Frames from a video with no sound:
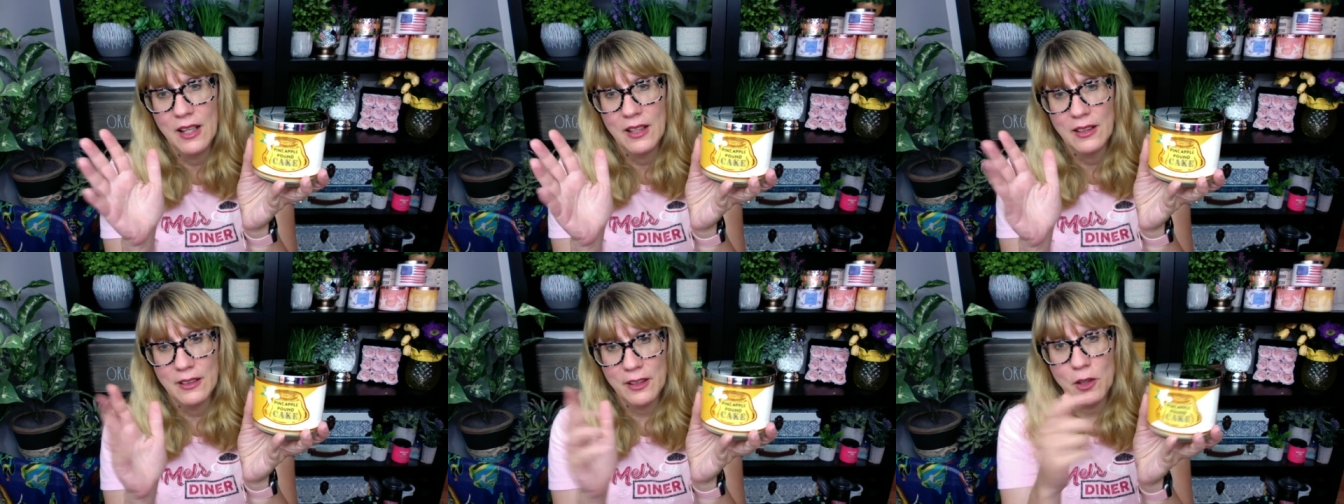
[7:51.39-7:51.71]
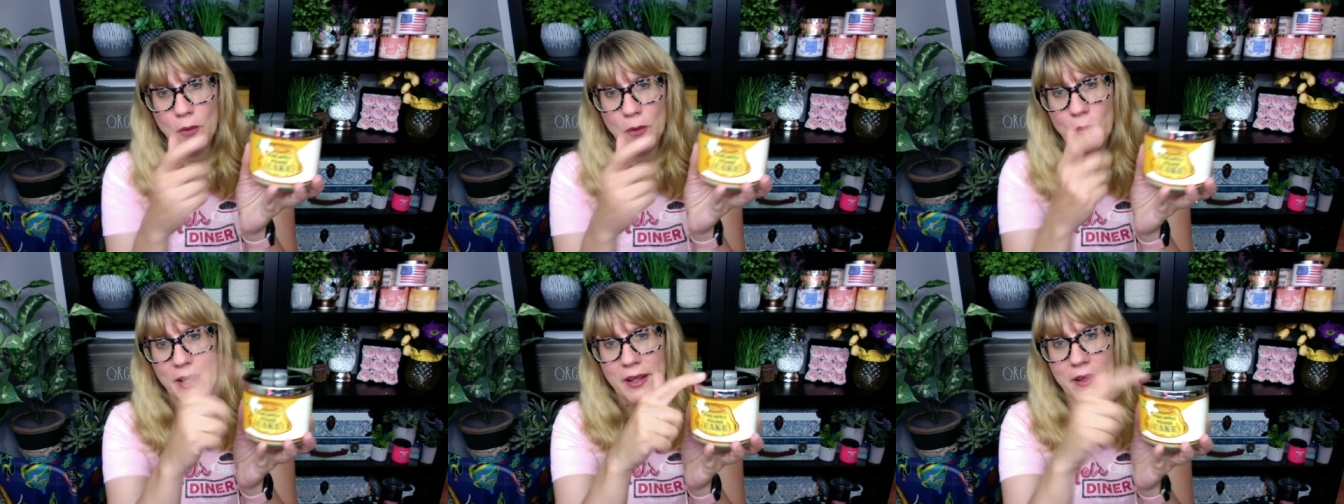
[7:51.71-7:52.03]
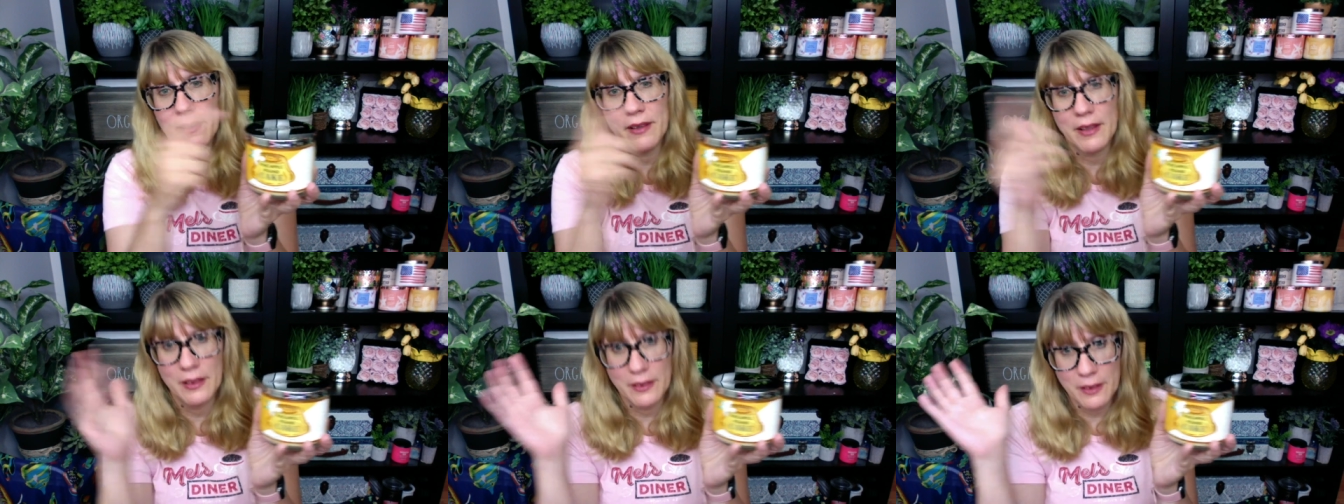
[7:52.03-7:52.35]
Little
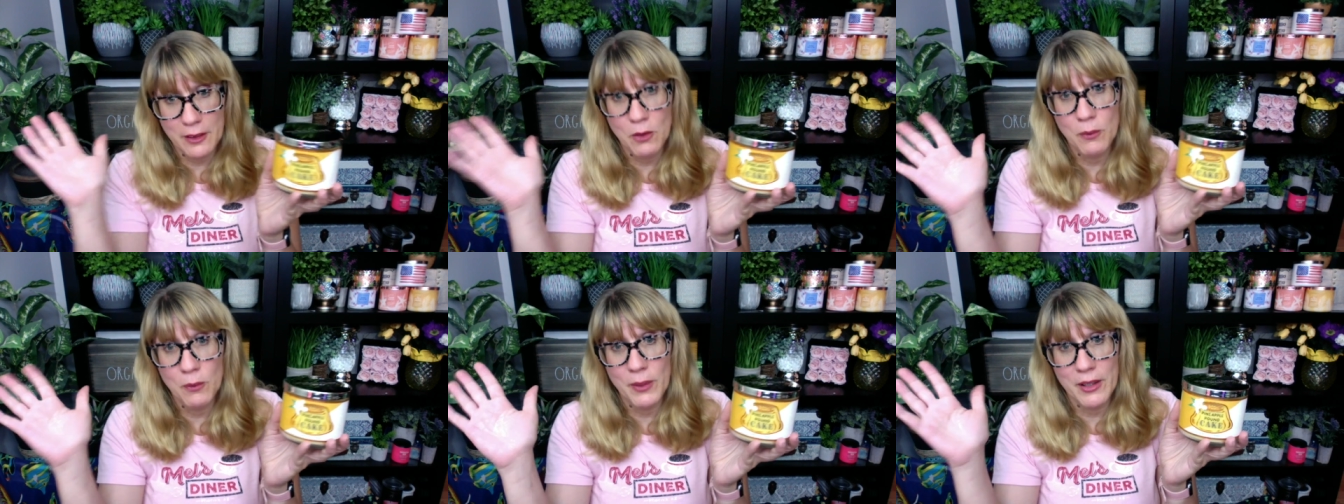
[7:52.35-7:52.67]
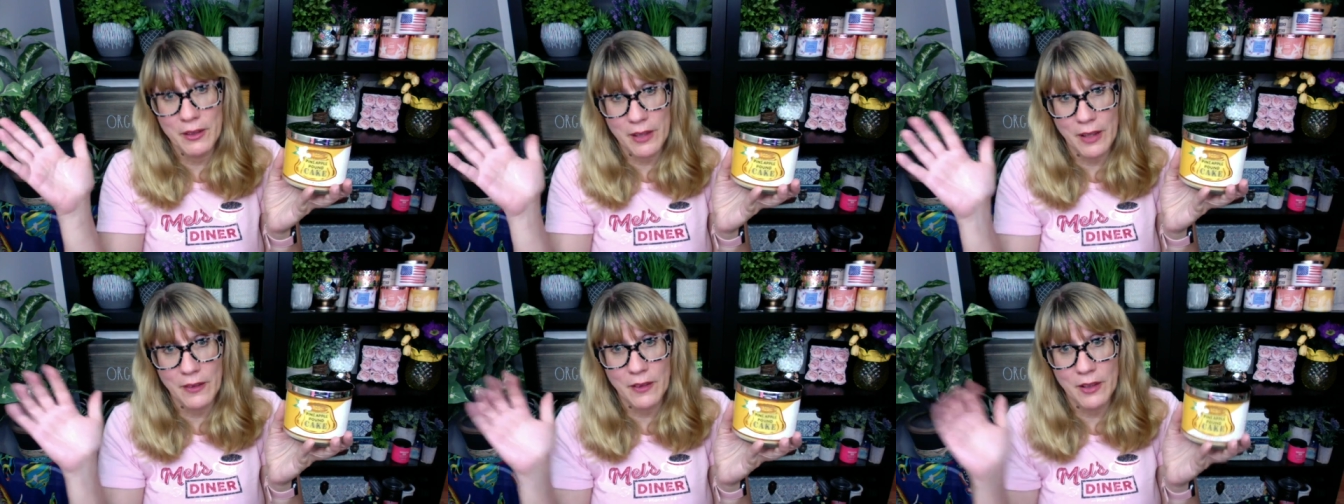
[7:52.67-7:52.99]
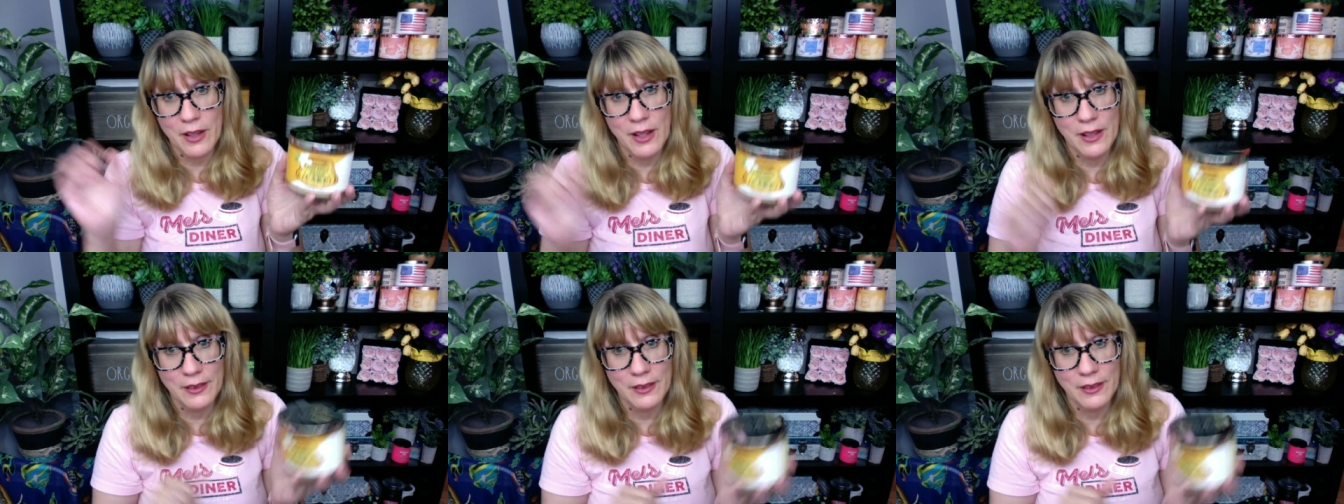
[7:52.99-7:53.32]
weird on
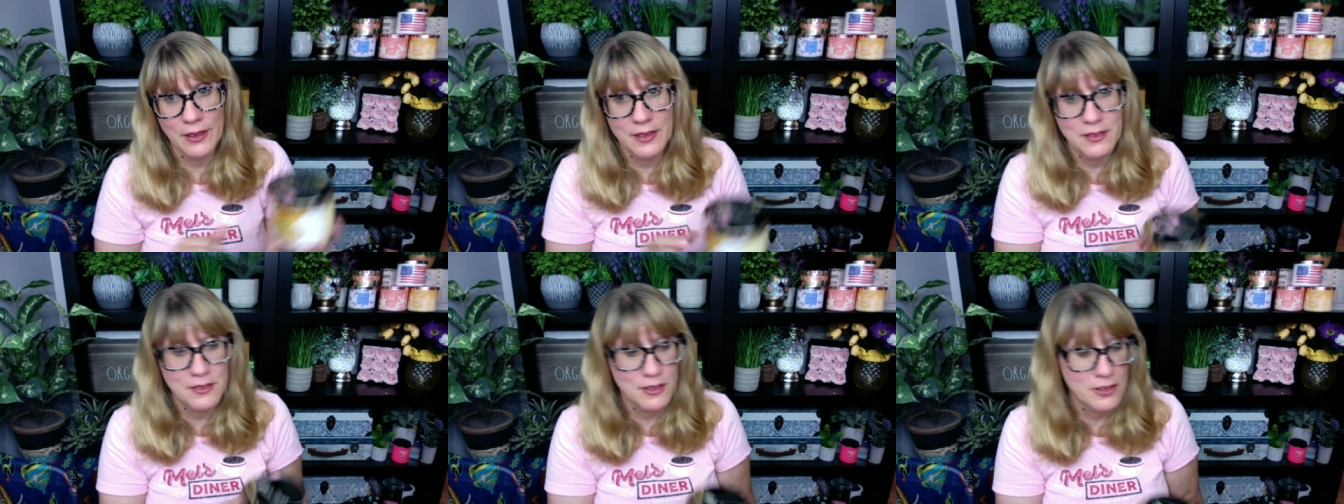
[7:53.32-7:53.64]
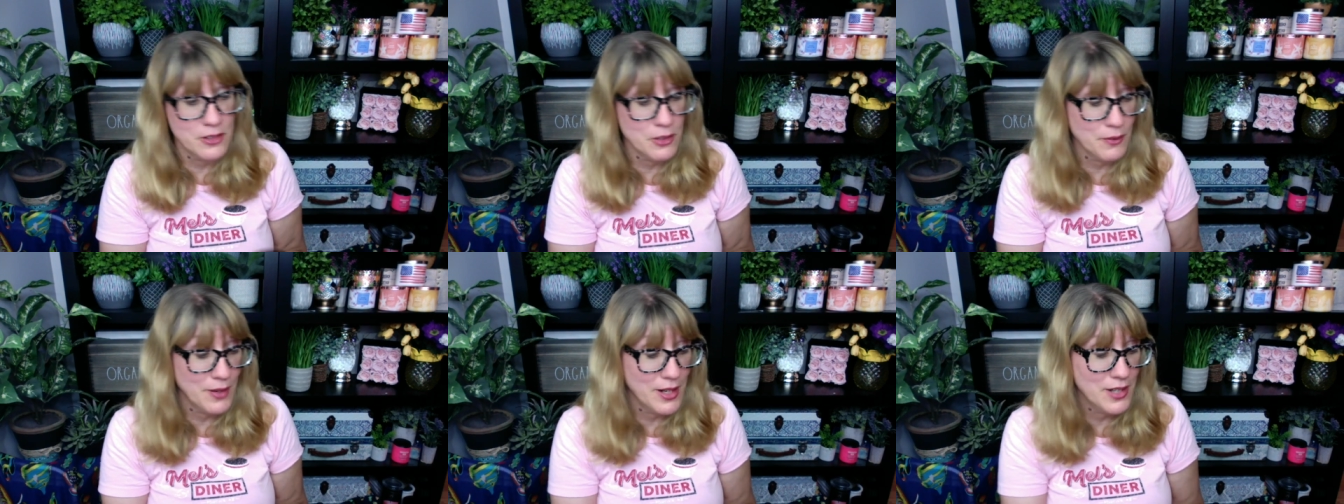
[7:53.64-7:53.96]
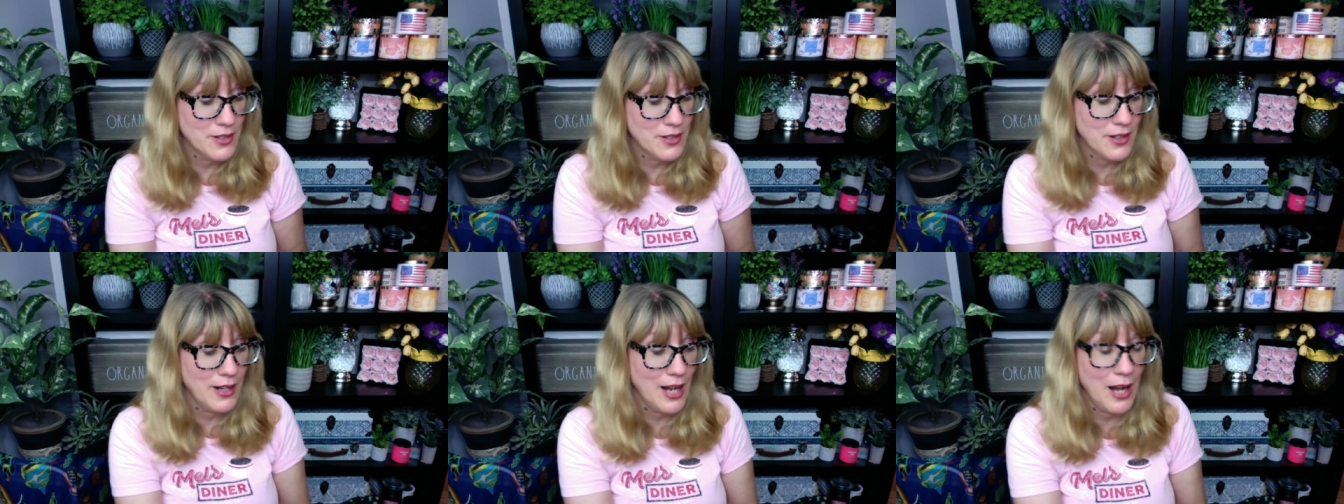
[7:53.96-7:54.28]
the lid
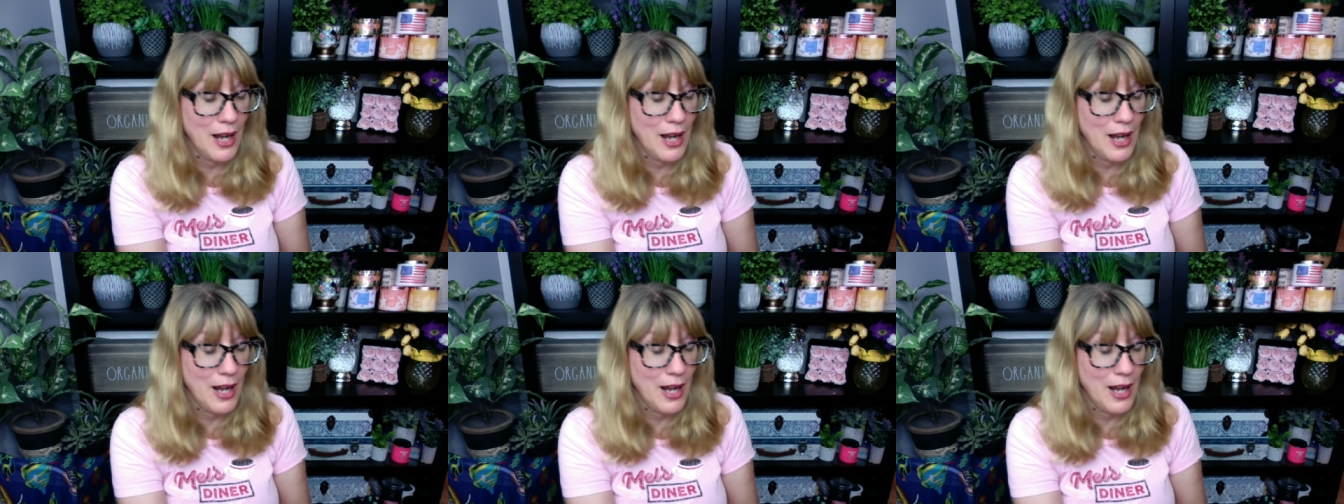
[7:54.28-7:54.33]
situation.